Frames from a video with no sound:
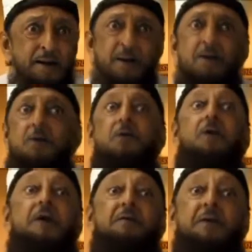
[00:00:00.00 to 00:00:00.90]
Did you
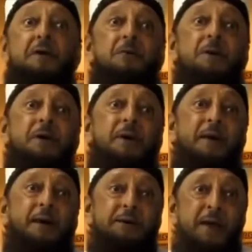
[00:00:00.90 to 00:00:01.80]
live in a
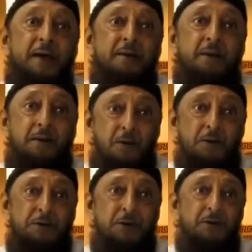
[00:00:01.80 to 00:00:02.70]
world like that, that
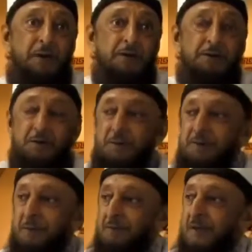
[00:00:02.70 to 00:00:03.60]
your children should
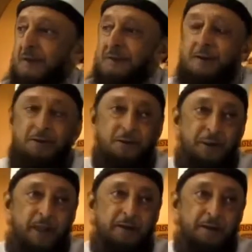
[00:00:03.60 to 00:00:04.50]
be subjected
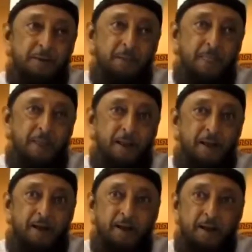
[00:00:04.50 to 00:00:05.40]
to that?
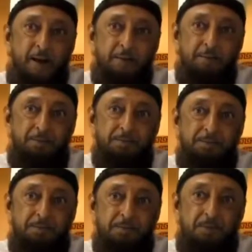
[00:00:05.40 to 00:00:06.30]
Huh?
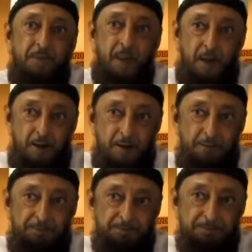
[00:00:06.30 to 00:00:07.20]
No.